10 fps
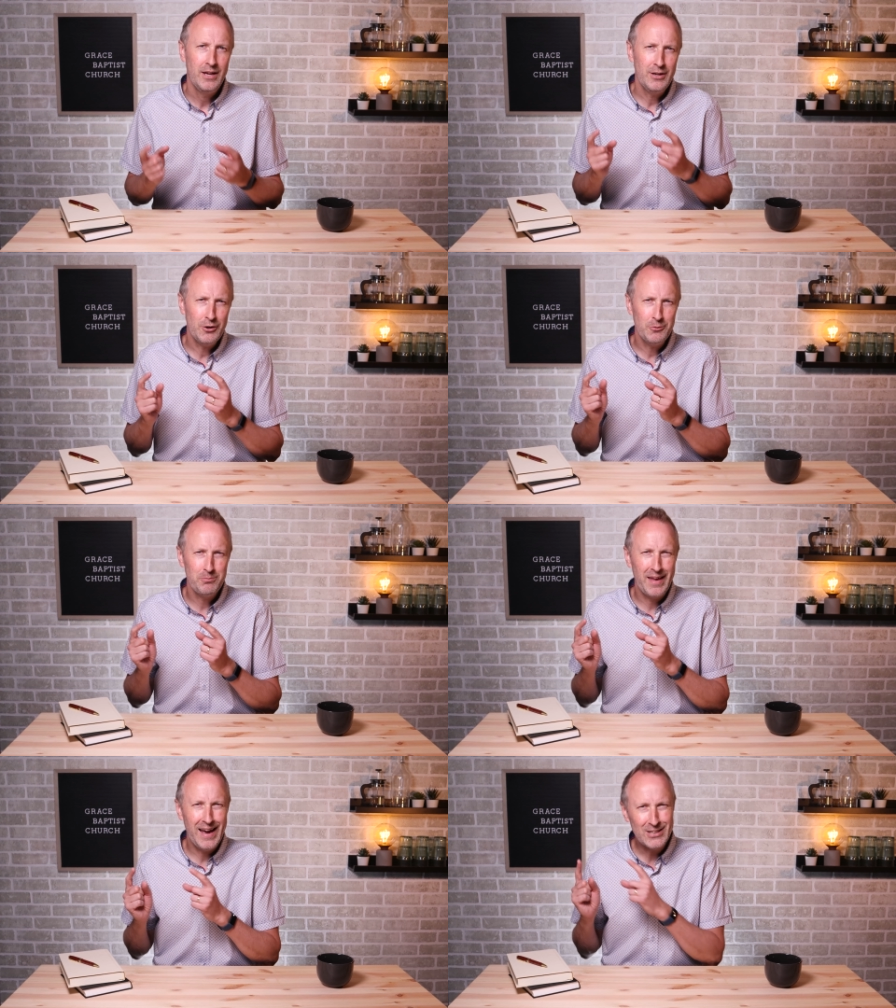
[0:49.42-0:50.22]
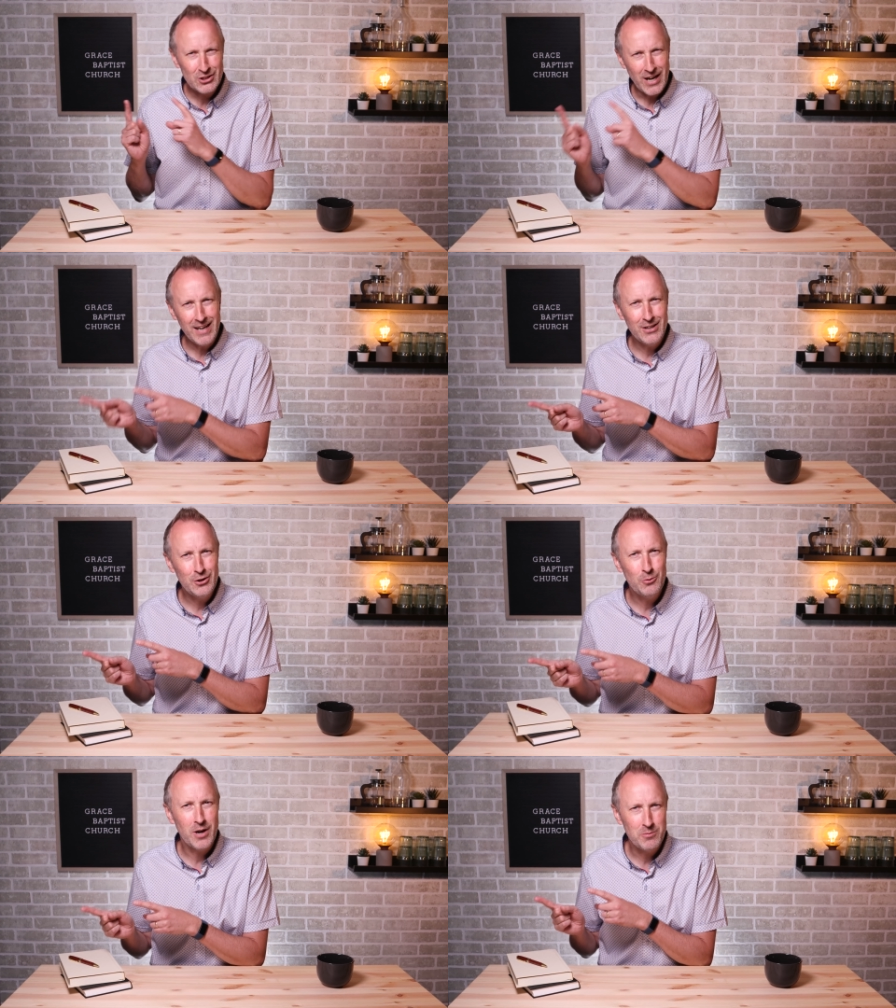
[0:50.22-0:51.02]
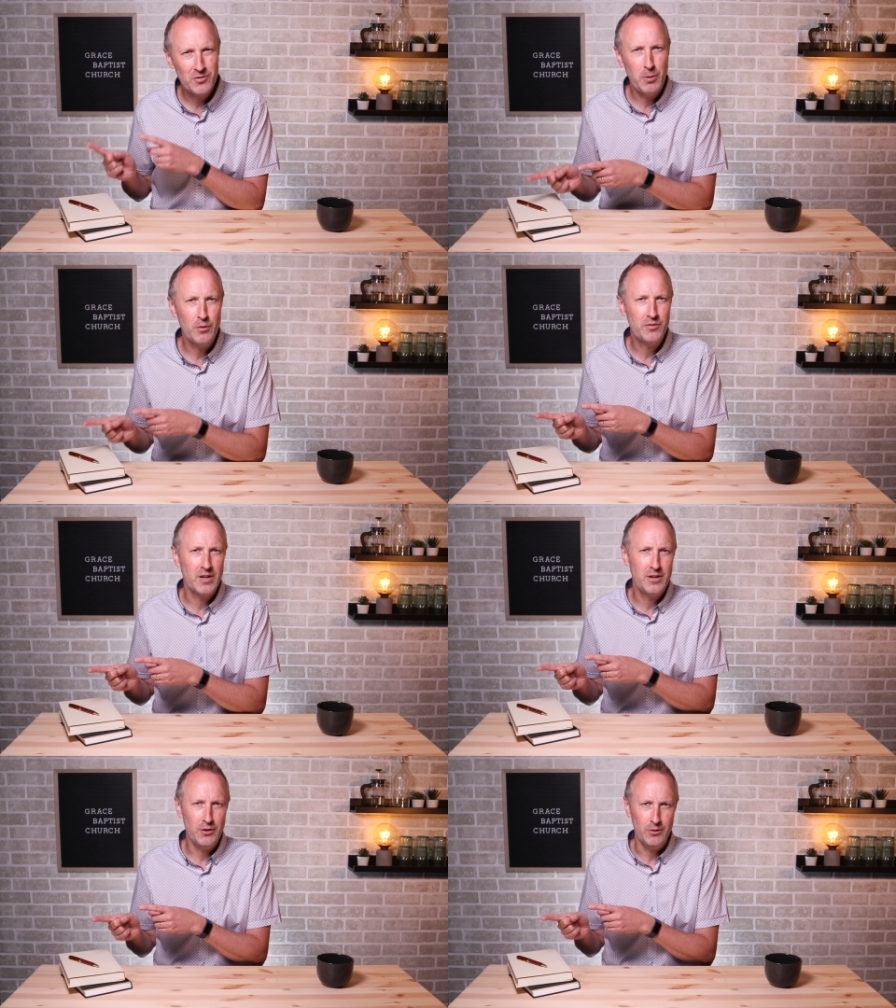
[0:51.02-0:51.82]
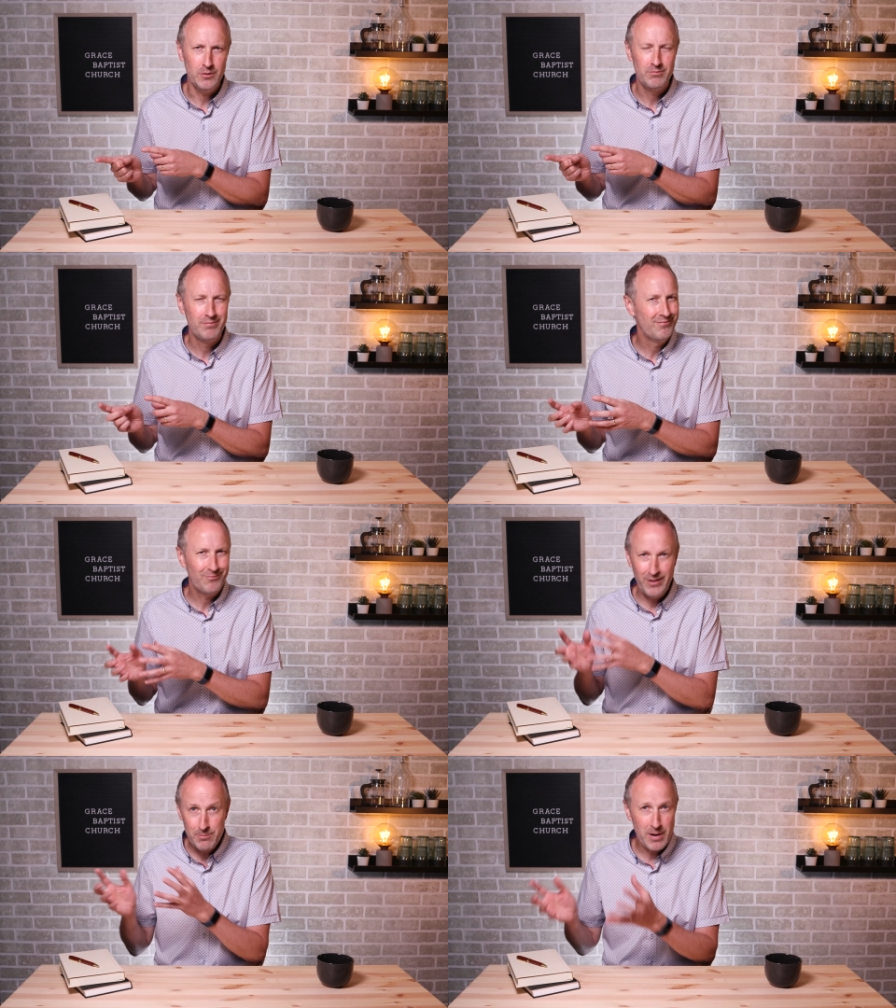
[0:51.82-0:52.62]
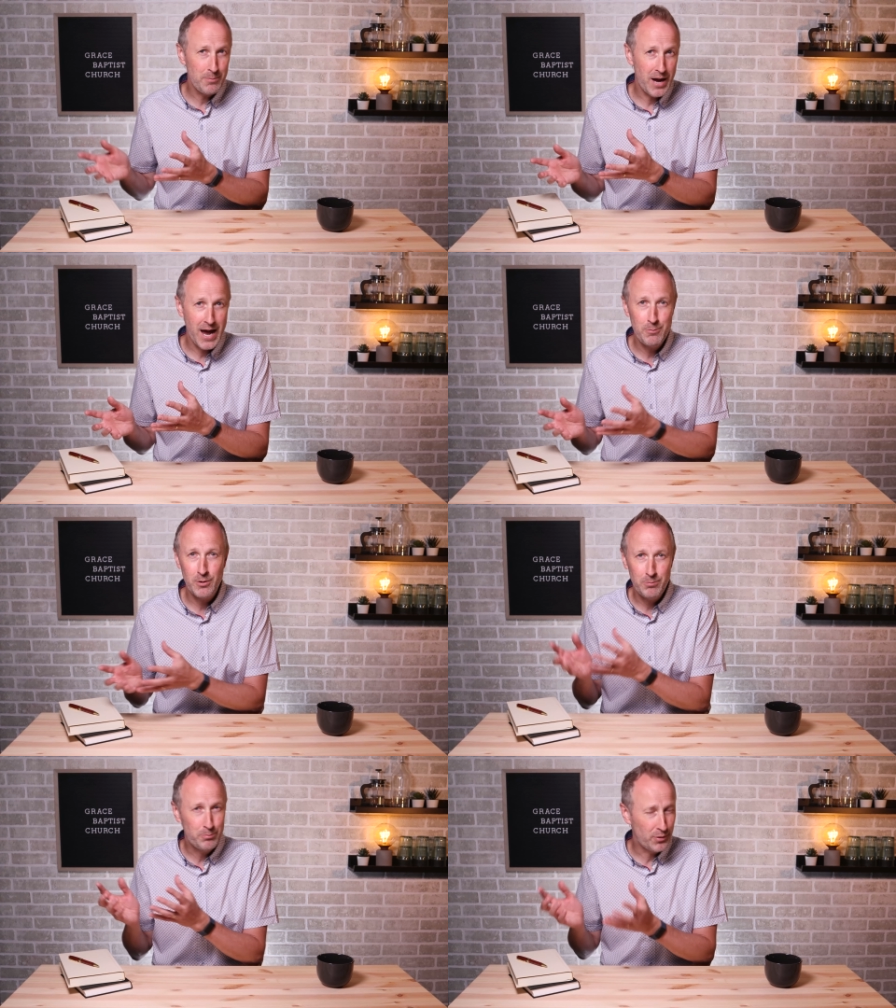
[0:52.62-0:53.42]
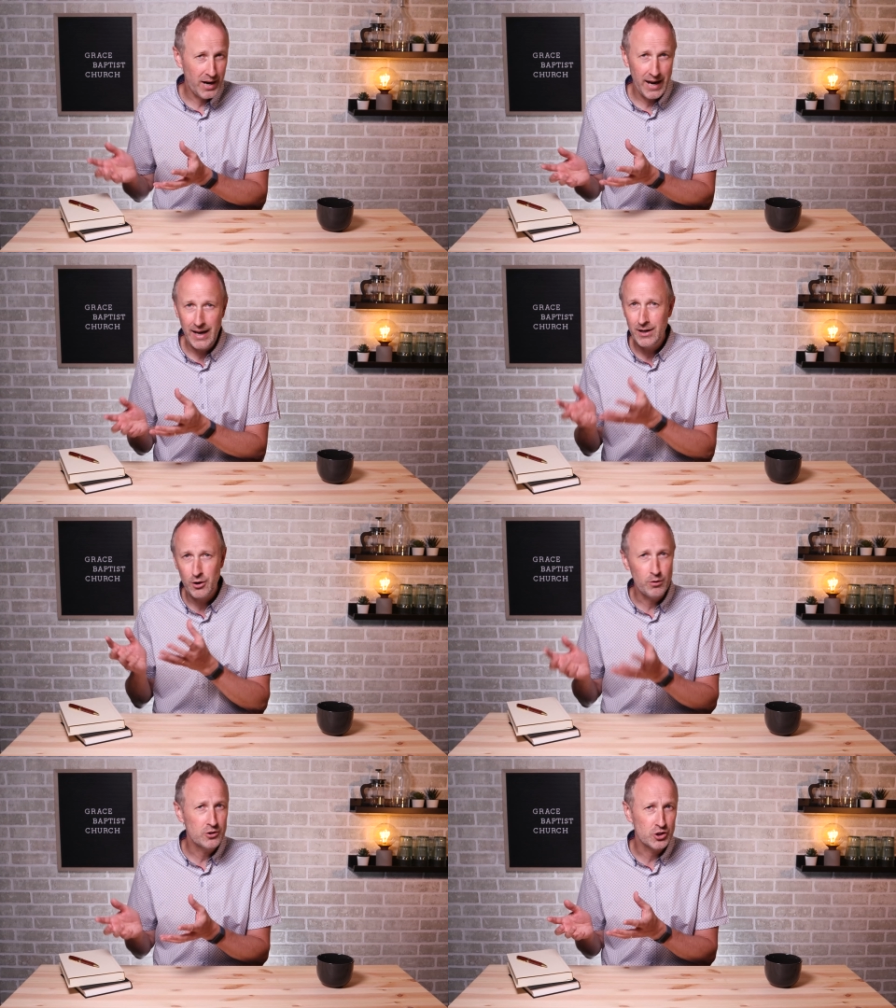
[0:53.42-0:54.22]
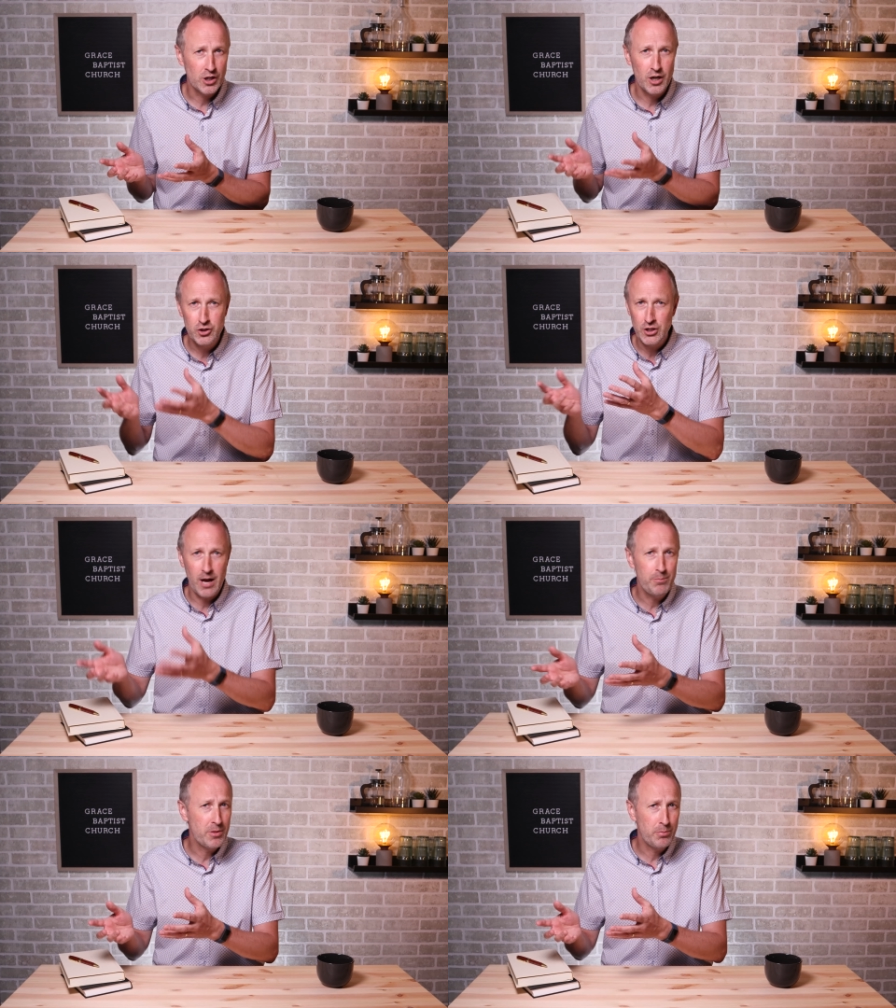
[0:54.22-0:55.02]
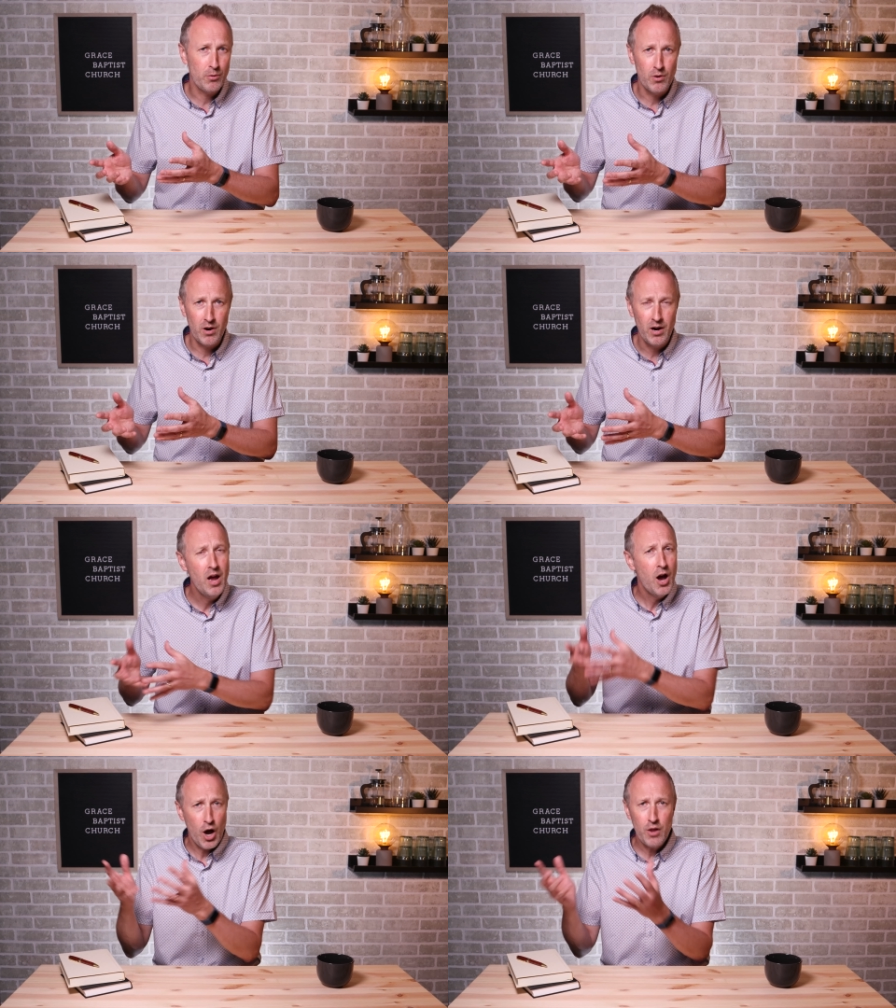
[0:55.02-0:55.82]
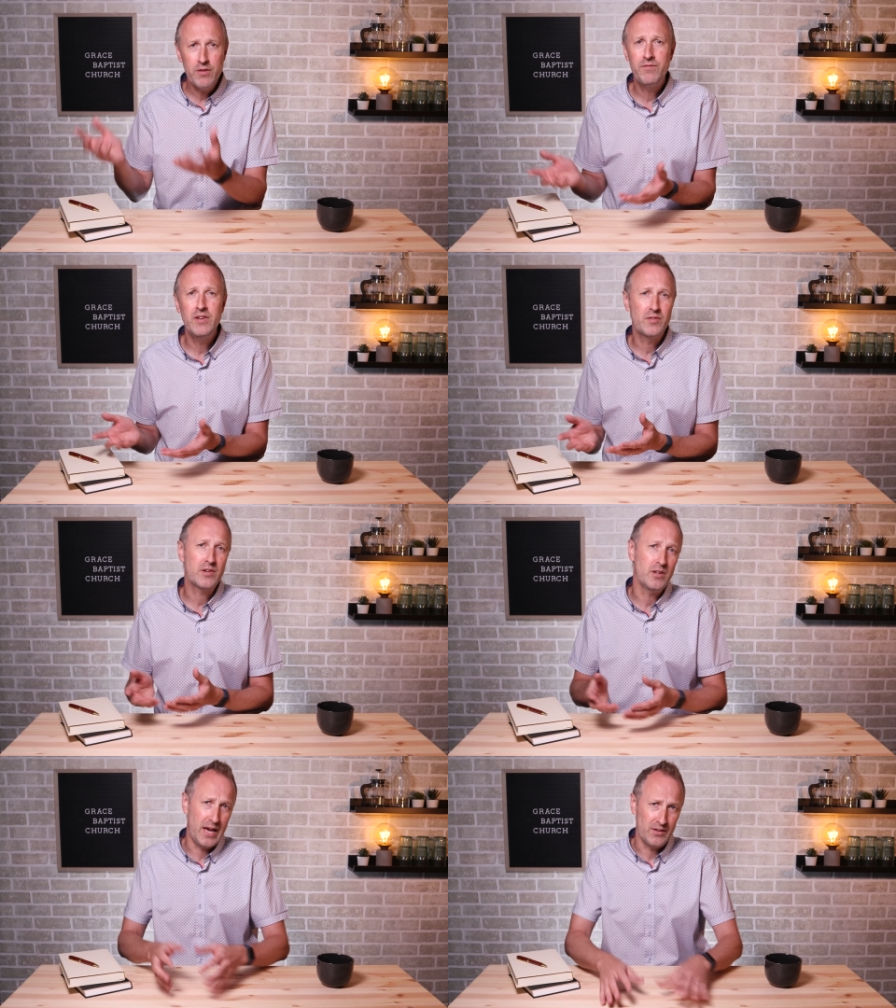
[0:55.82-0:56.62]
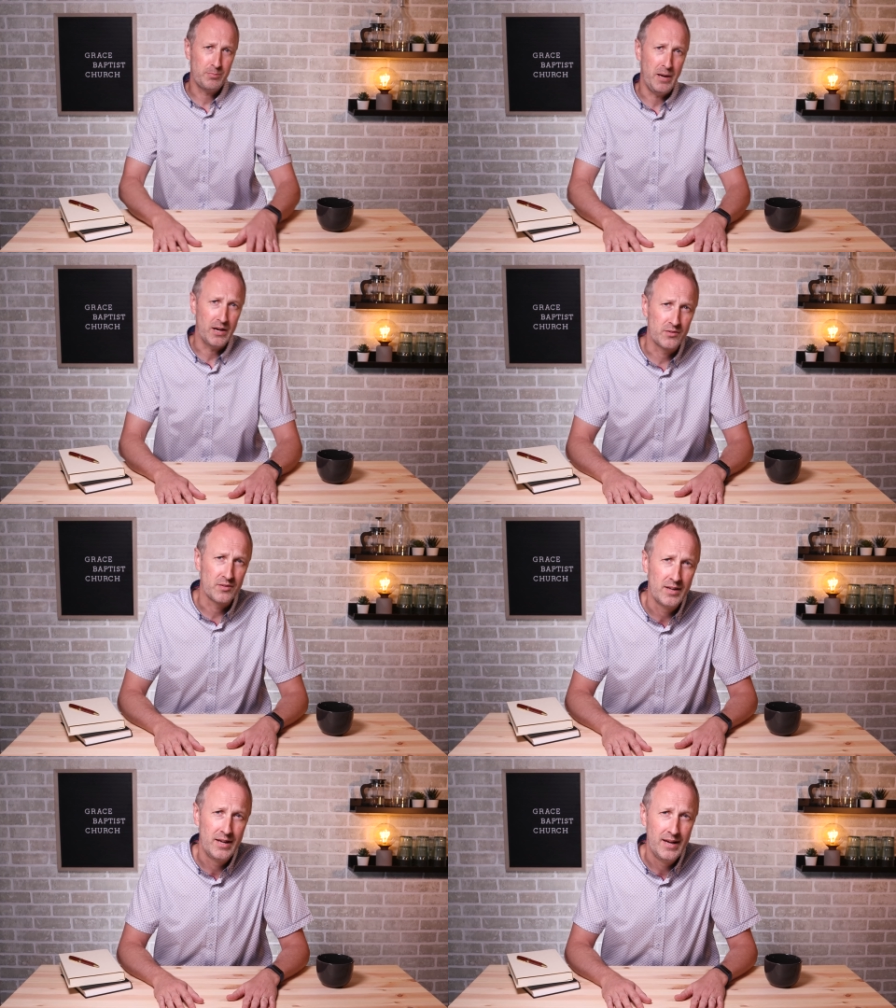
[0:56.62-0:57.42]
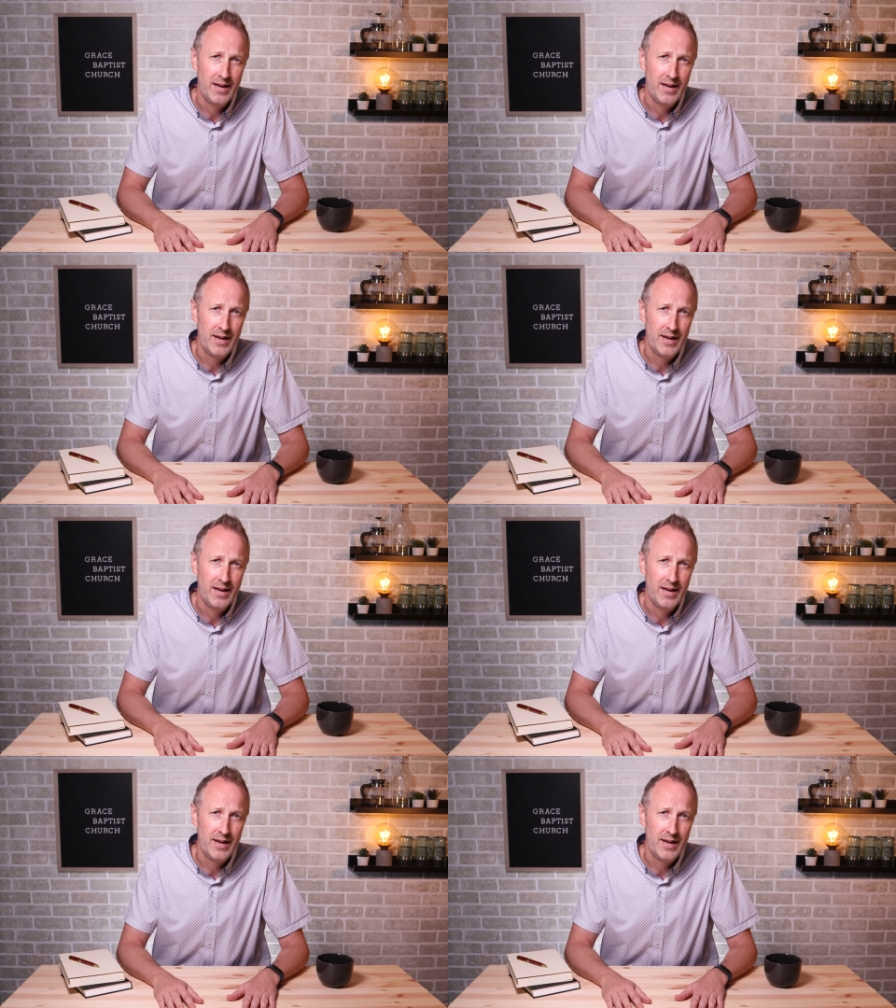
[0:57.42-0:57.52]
You know, I try to do what I'm supposed to do. Read my Bible, pray, go to church, help the poor, all the physical aspects.